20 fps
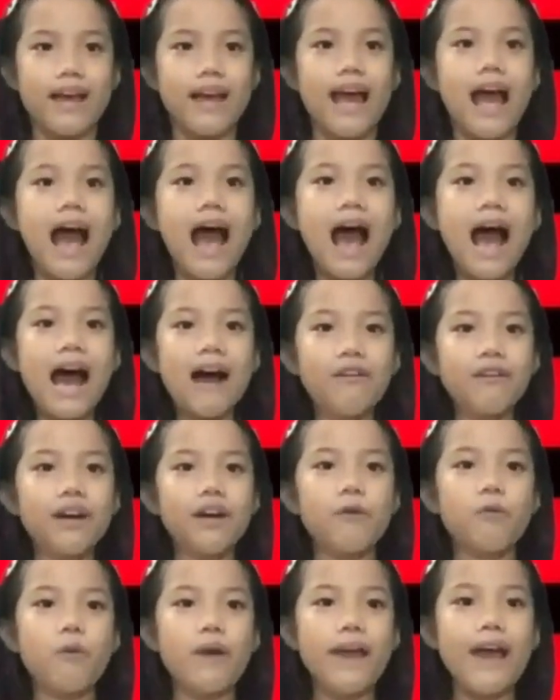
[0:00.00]
How
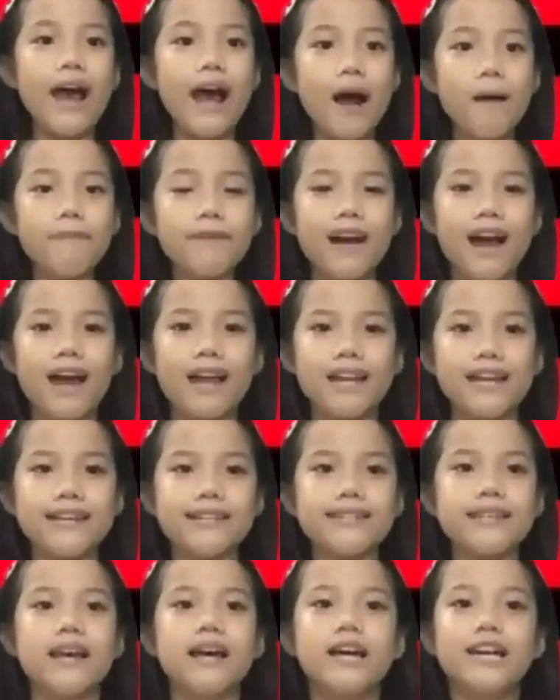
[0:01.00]
could we help
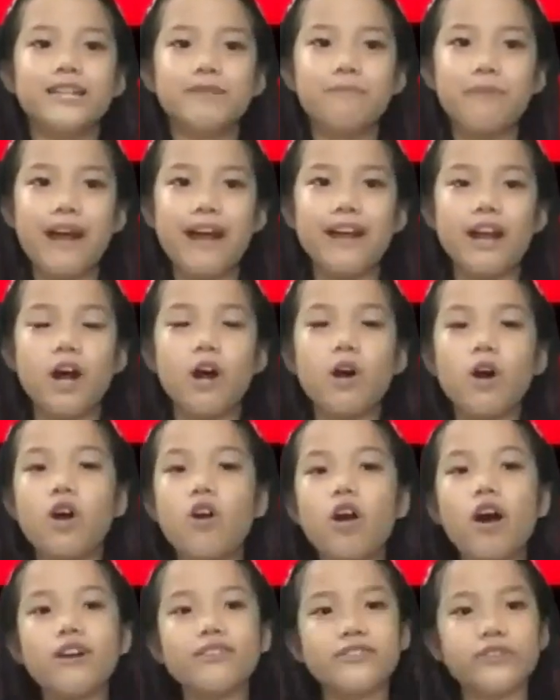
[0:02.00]
kindness spread
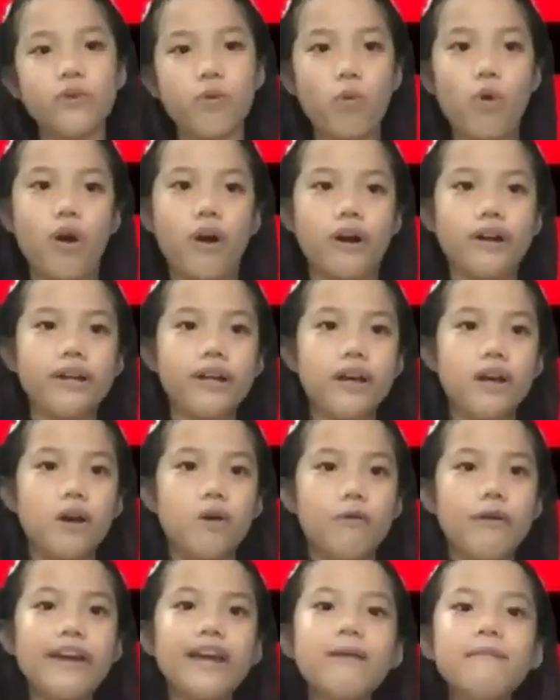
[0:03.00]
across the world?
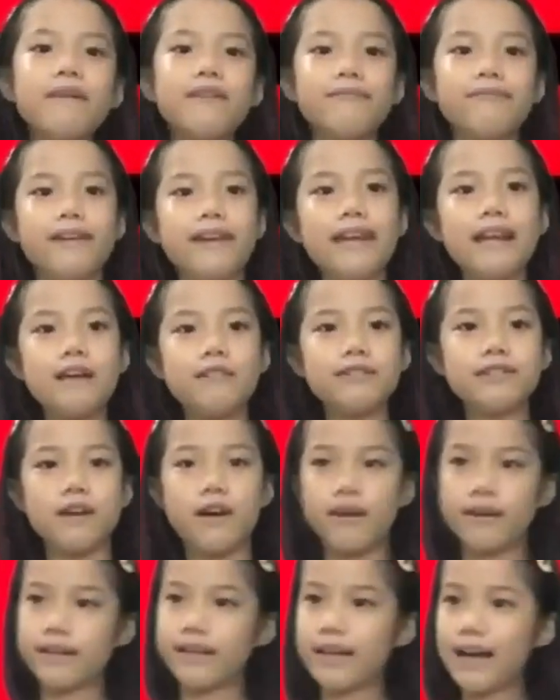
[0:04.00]
We can make videos
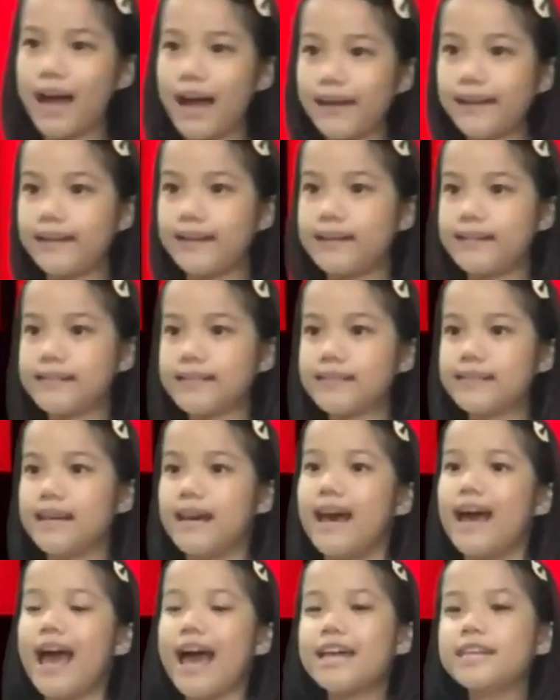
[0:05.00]
on kindness
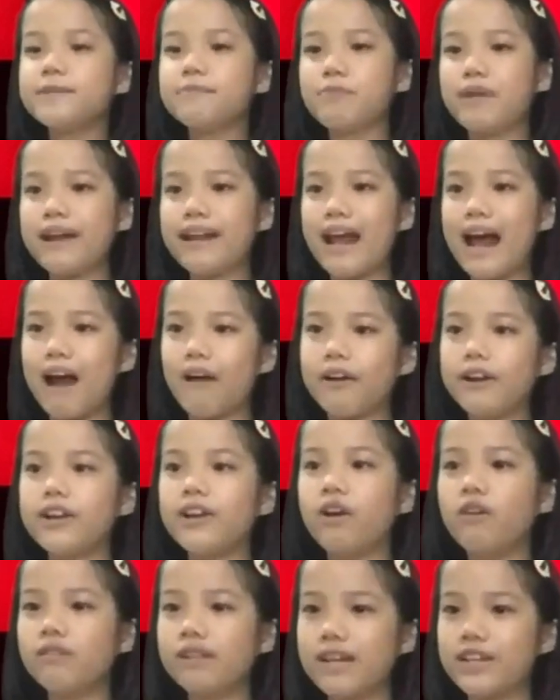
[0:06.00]
and spread our
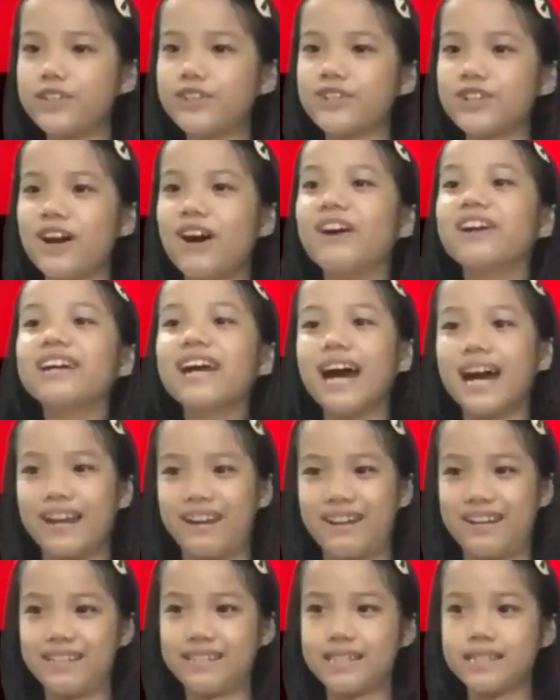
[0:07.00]
knowledge on
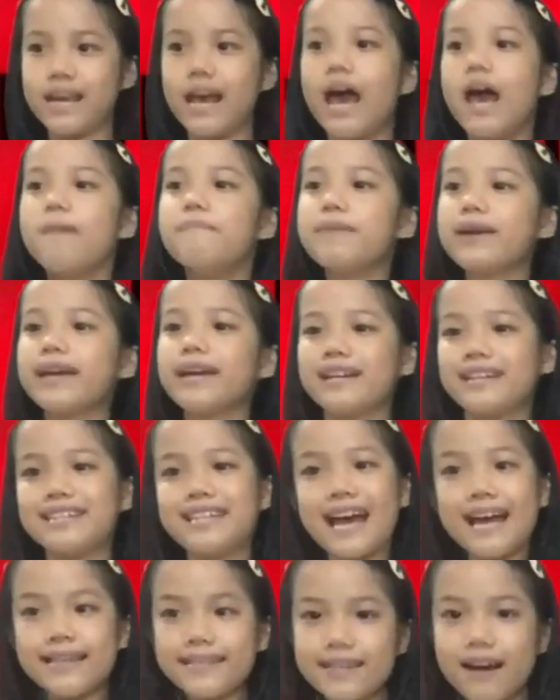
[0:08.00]
kindness, making TED
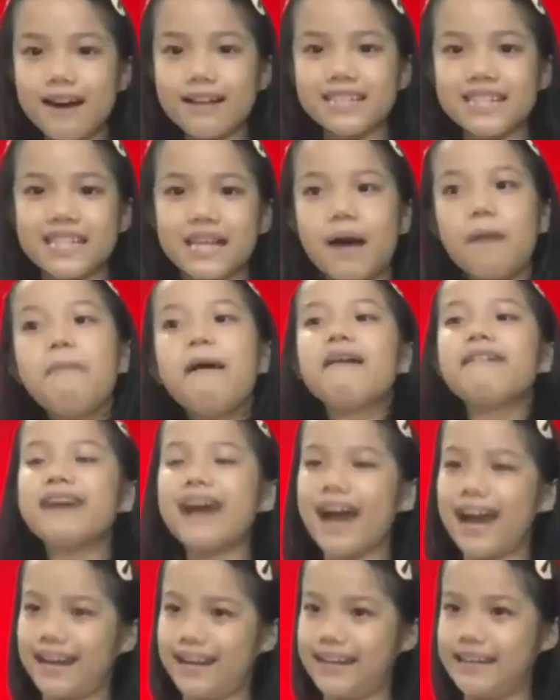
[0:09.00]
Talks about
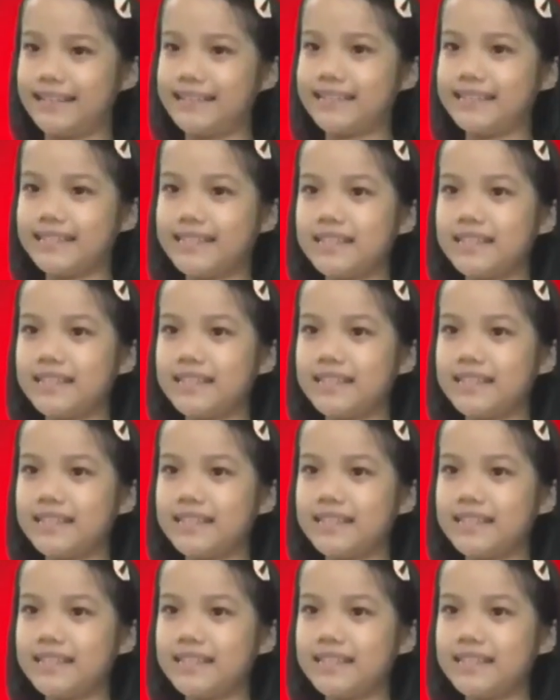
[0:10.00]
kindness.